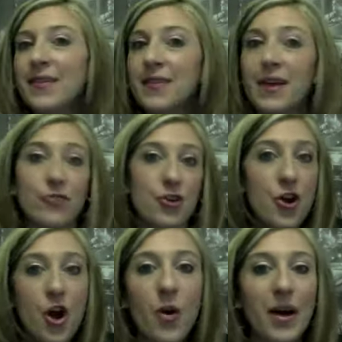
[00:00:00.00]
they have
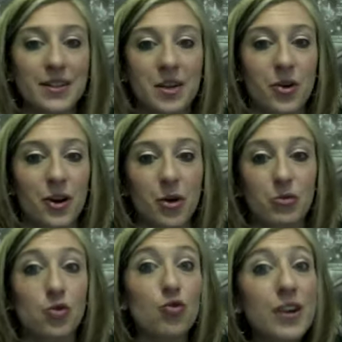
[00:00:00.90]
no idea what a
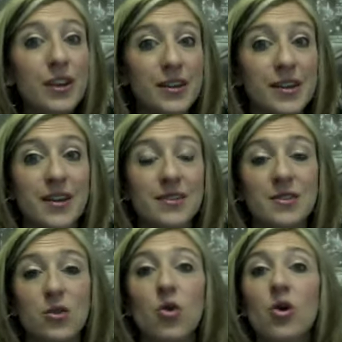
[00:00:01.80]
coach really
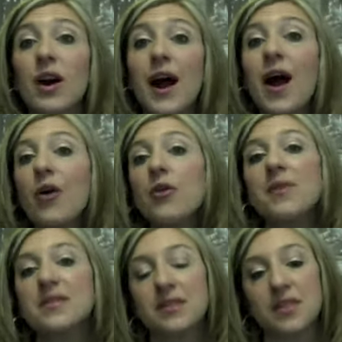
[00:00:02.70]
does or how to
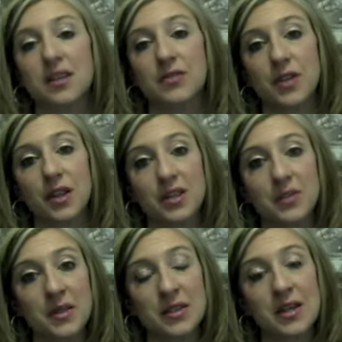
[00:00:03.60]
be successful at this
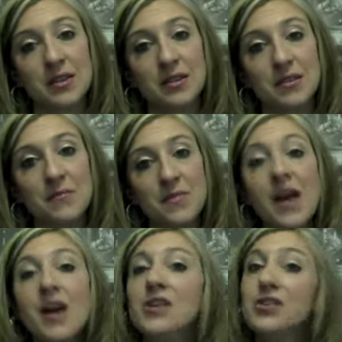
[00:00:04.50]
business.
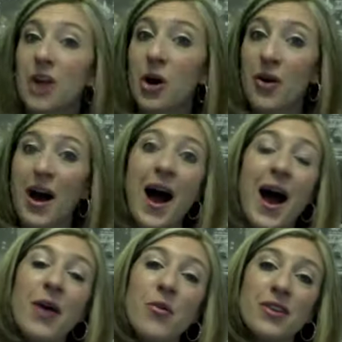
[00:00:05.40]
So
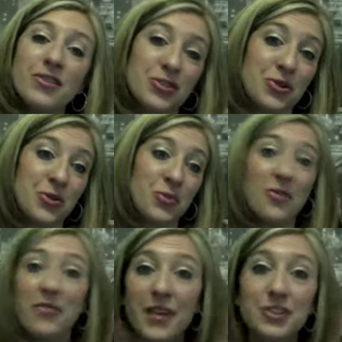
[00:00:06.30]
I want to
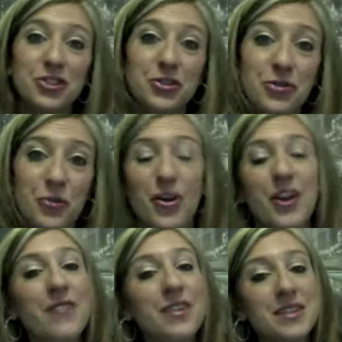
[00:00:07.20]
prevent you from
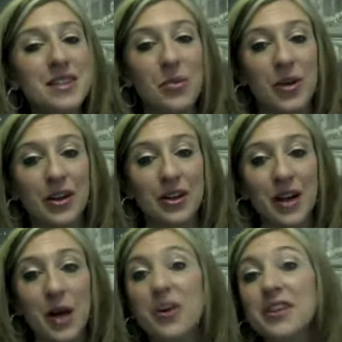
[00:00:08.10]
reinventing the wheel.
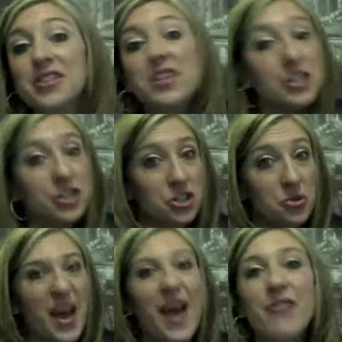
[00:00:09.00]
I want to teach you
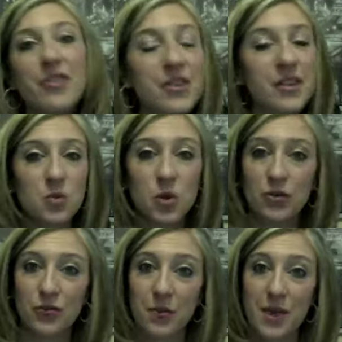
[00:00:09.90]
everything that's worked
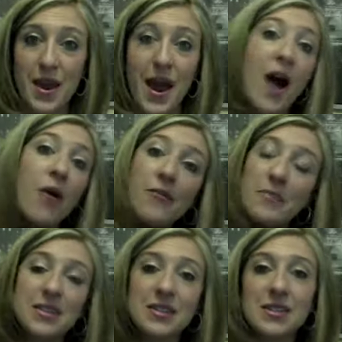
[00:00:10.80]
for me, how I've
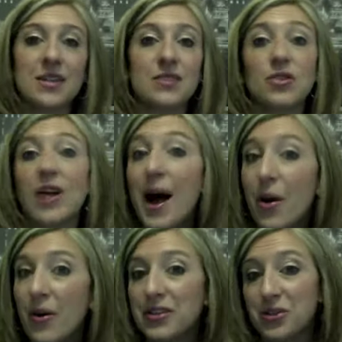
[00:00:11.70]
been successful, how
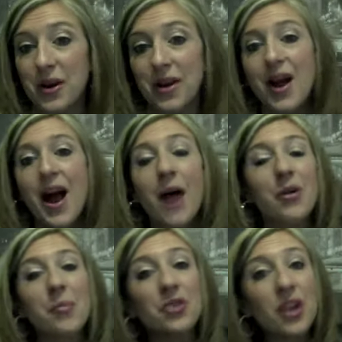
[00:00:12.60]
I do it. I
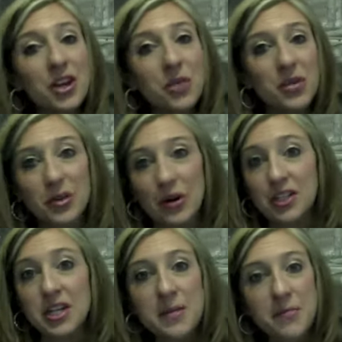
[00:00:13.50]
want to plug you into our
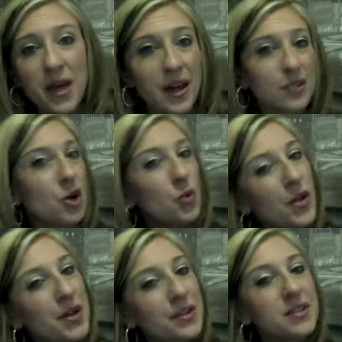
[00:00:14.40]
team page, our
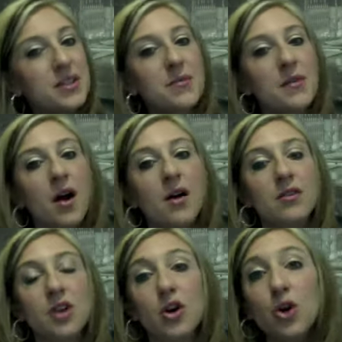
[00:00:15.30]
weekly team
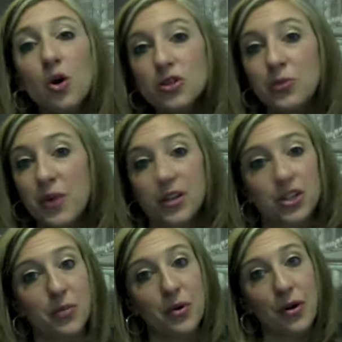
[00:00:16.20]
calls, our coach
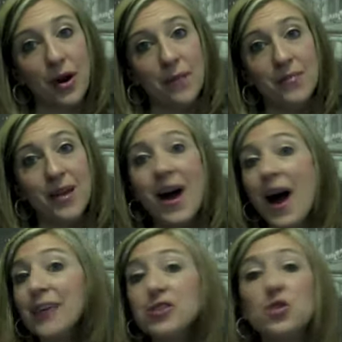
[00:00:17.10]
apprenticeship program.
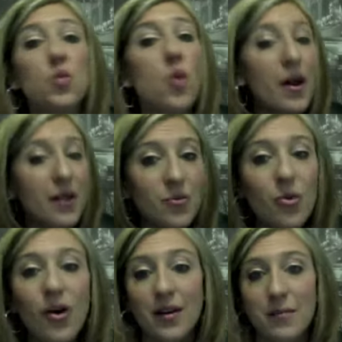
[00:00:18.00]
I do
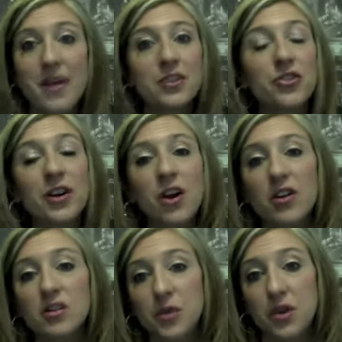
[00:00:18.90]
one-on-one mentoring
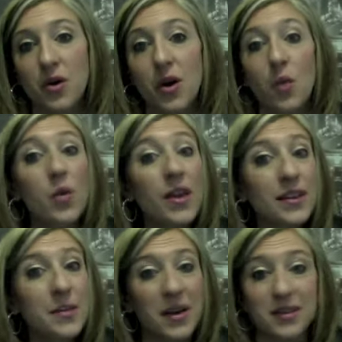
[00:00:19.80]
calls with you on a
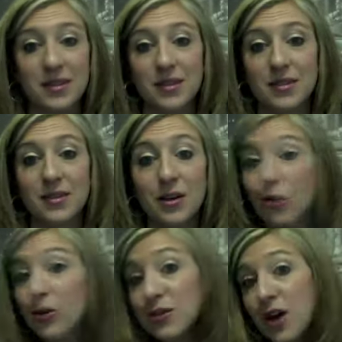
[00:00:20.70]
weekly basis
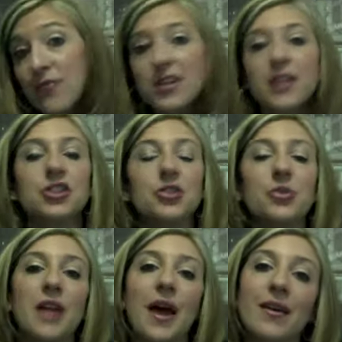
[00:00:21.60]
or as often as you
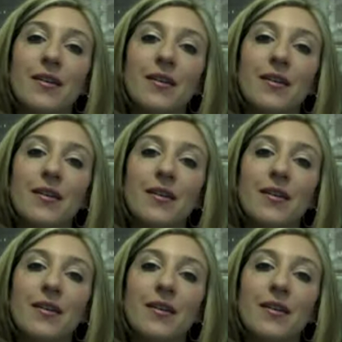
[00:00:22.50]
would like.